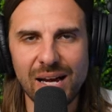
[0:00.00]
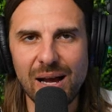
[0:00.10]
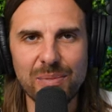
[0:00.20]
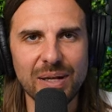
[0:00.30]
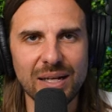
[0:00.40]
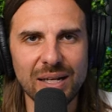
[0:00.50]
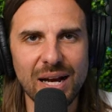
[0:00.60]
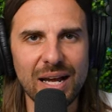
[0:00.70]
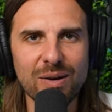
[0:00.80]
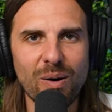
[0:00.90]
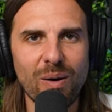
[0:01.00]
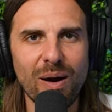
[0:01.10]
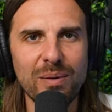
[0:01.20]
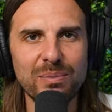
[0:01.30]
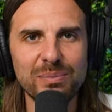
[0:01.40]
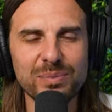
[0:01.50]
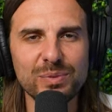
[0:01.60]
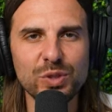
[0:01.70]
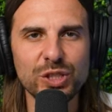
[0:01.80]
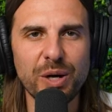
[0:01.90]
I mean, I know I'm
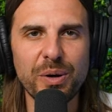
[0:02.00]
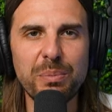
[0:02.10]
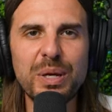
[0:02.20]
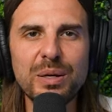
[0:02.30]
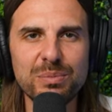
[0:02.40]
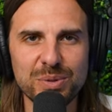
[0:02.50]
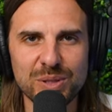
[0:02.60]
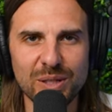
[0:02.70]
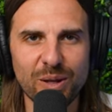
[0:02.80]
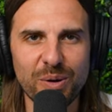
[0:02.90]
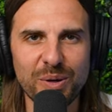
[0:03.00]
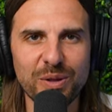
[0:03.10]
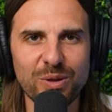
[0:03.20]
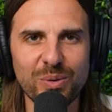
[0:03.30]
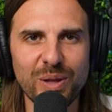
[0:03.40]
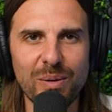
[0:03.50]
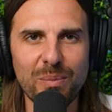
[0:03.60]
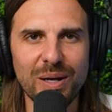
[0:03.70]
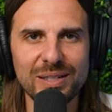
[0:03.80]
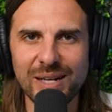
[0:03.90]
sharing memes and learning through them,
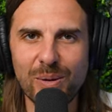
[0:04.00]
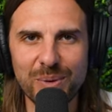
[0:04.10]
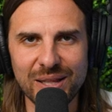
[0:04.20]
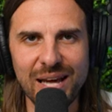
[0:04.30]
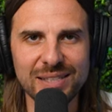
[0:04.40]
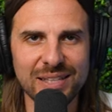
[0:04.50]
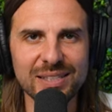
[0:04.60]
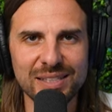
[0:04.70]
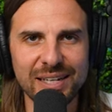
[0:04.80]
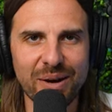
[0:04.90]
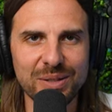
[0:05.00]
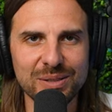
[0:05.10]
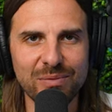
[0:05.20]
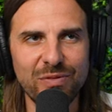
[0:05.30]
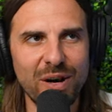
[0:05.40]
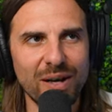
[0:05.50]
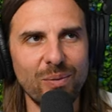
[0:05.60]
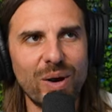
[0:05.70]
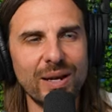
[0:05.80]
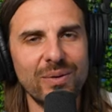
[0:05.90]
but tell me that doesn't carry some fucking
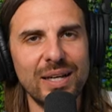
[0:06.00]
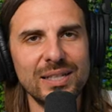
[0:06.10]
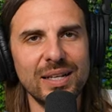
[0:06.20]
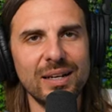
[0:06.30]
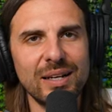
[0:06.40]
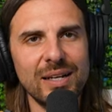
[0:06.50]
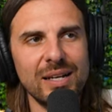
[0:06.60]
weight right there.